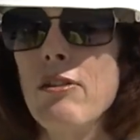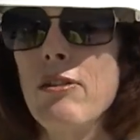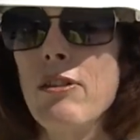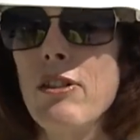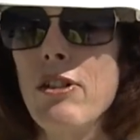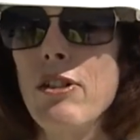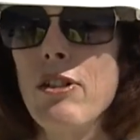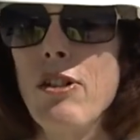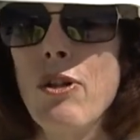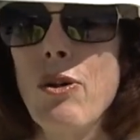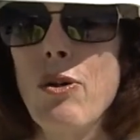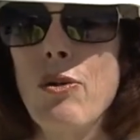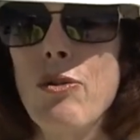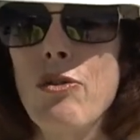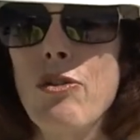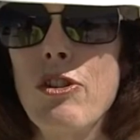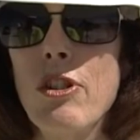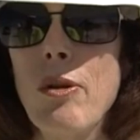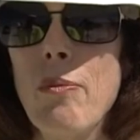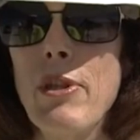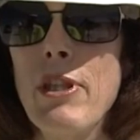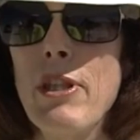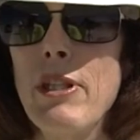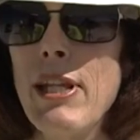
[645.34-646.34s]
you know,
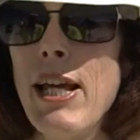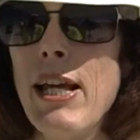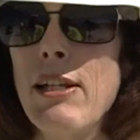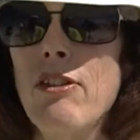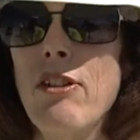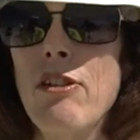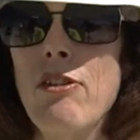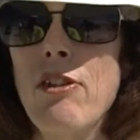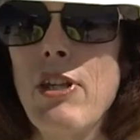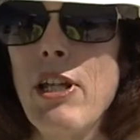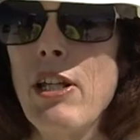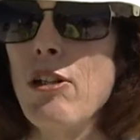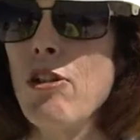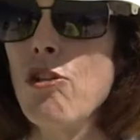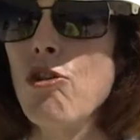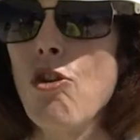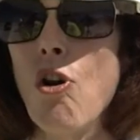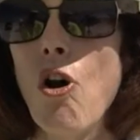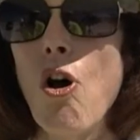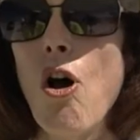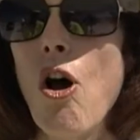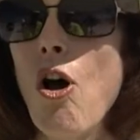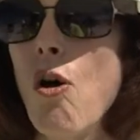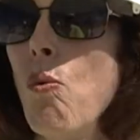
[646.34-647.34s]
some of the NASA centers,
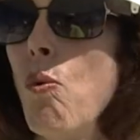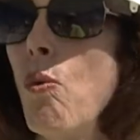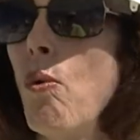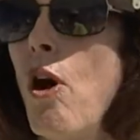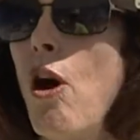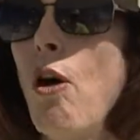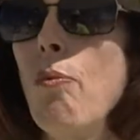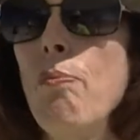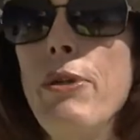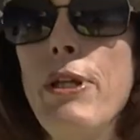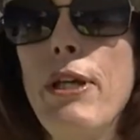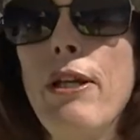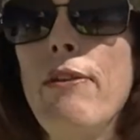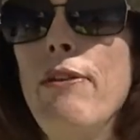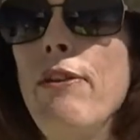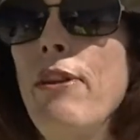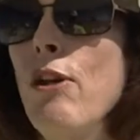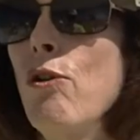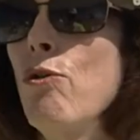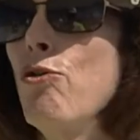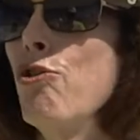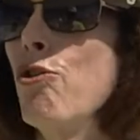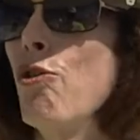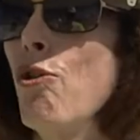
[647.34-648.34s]
albeit
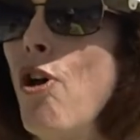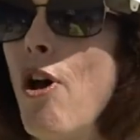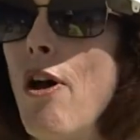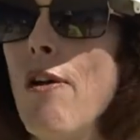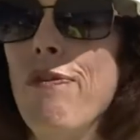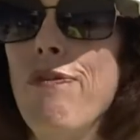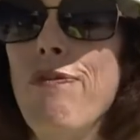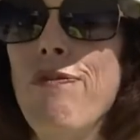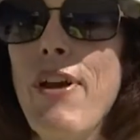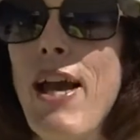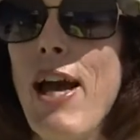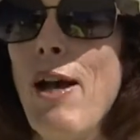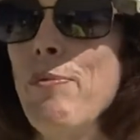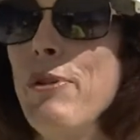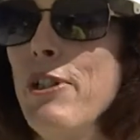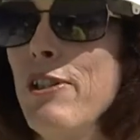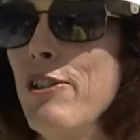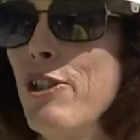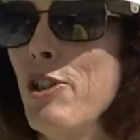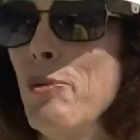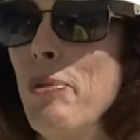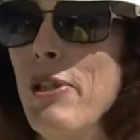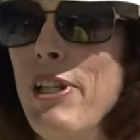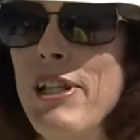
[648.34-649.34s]
those are all
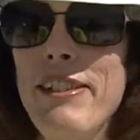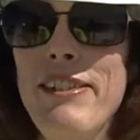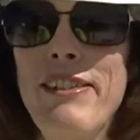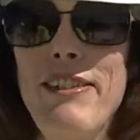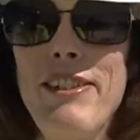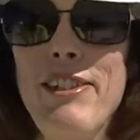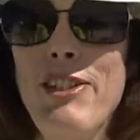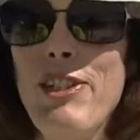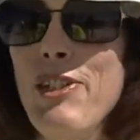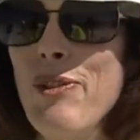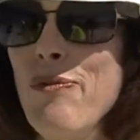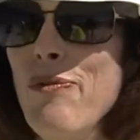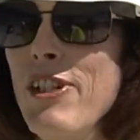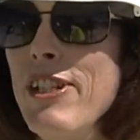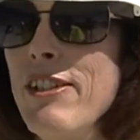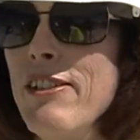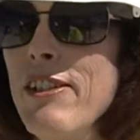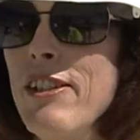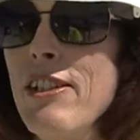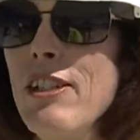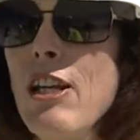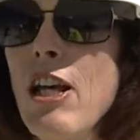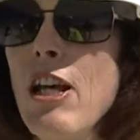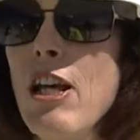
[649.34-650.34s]
fabulous places to
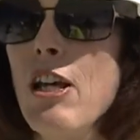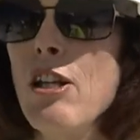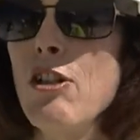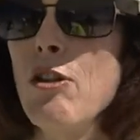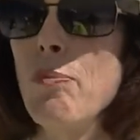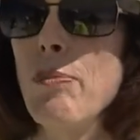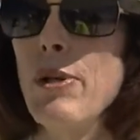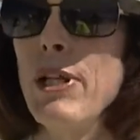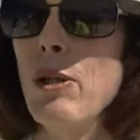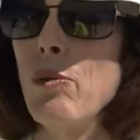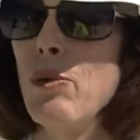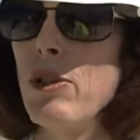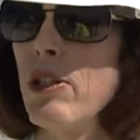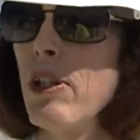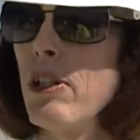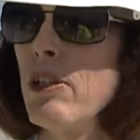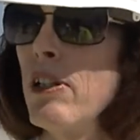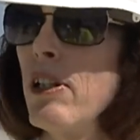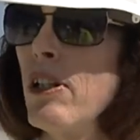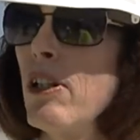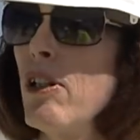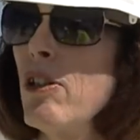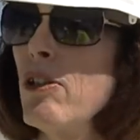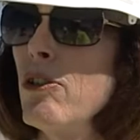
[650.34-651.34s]
visit, but it was a
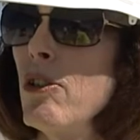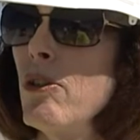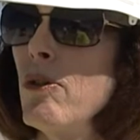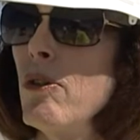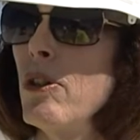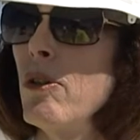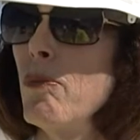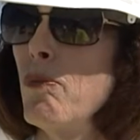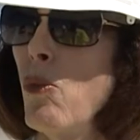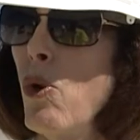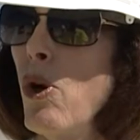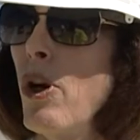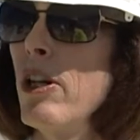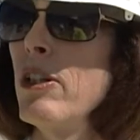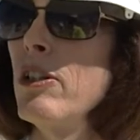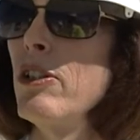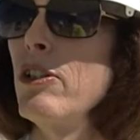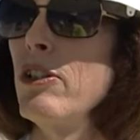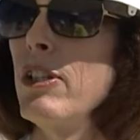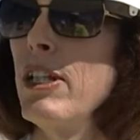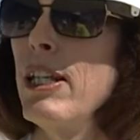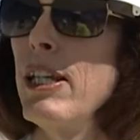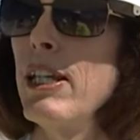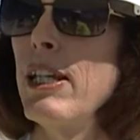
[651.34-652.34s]
little more
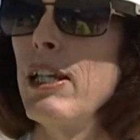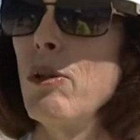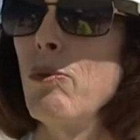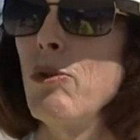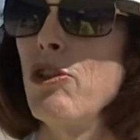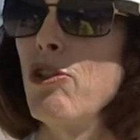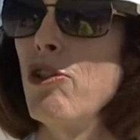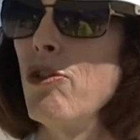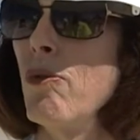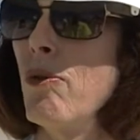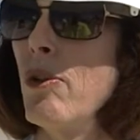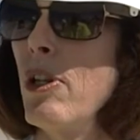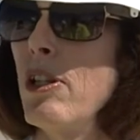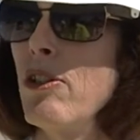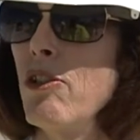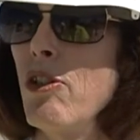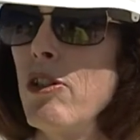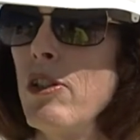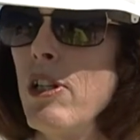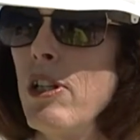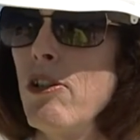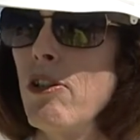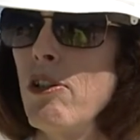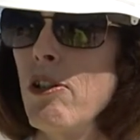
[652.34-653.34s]
unique. It was, it's,
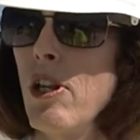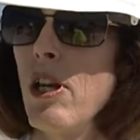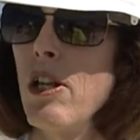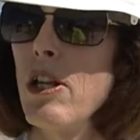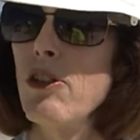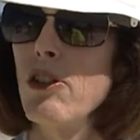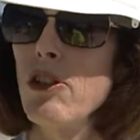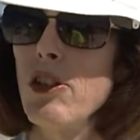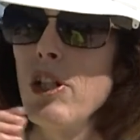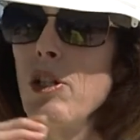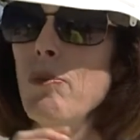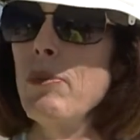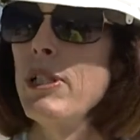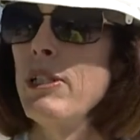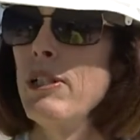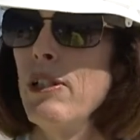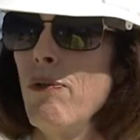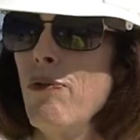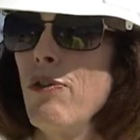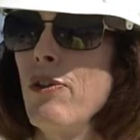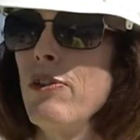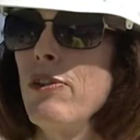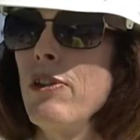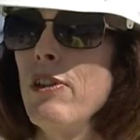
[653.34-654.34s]
it's not, it's going to be
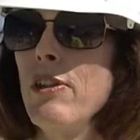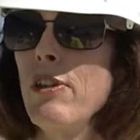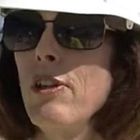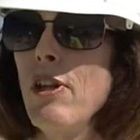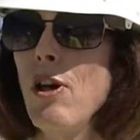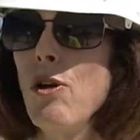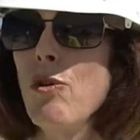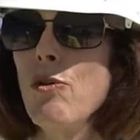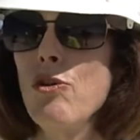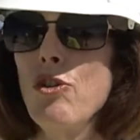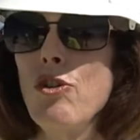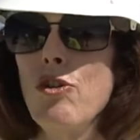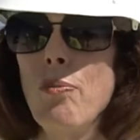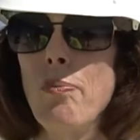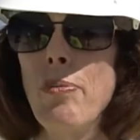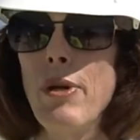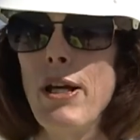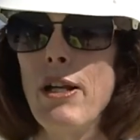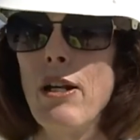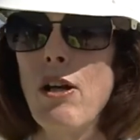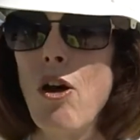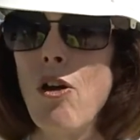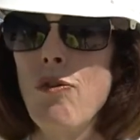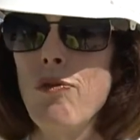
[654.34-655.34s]
different than those,
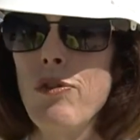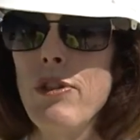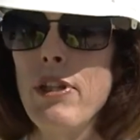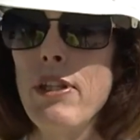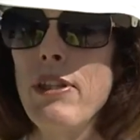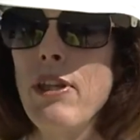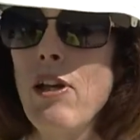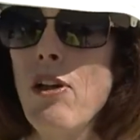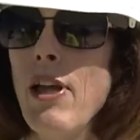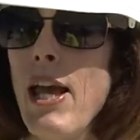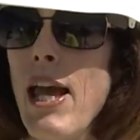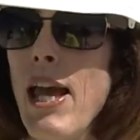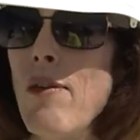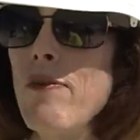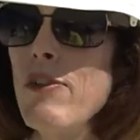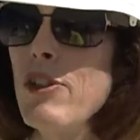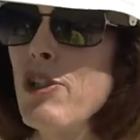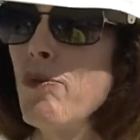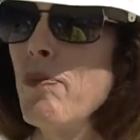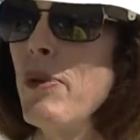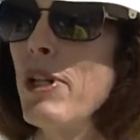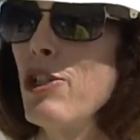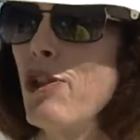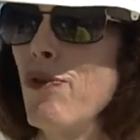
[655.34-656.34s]
but hopefully they'll have
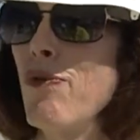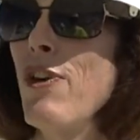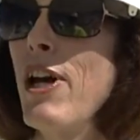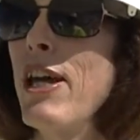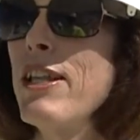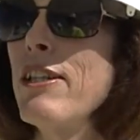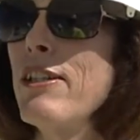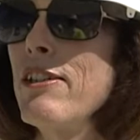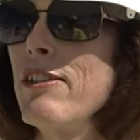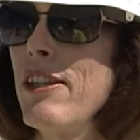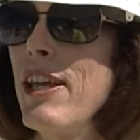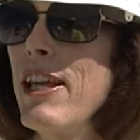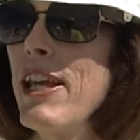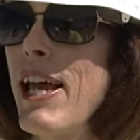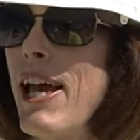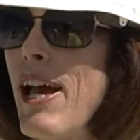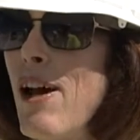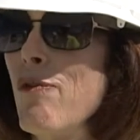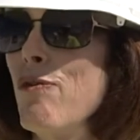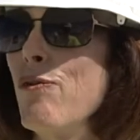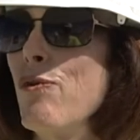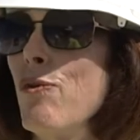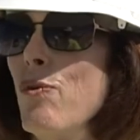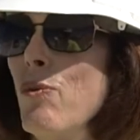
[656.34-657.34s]
as much fun as they
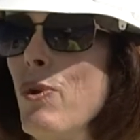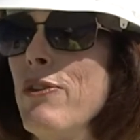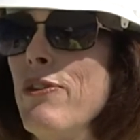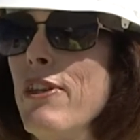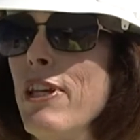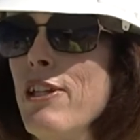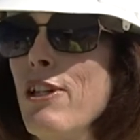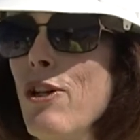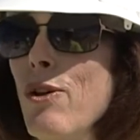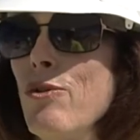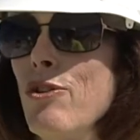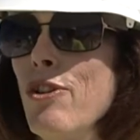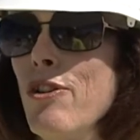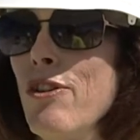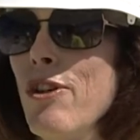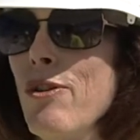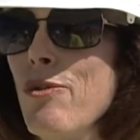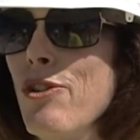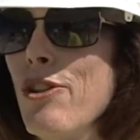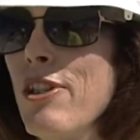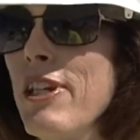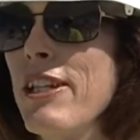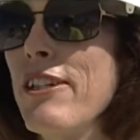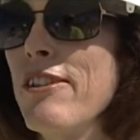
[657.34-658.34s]
have when they go to
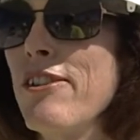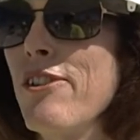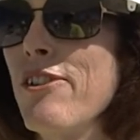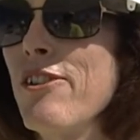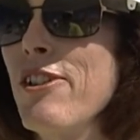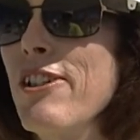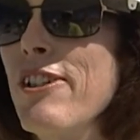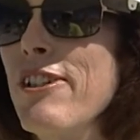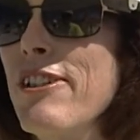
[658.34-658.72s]
those things.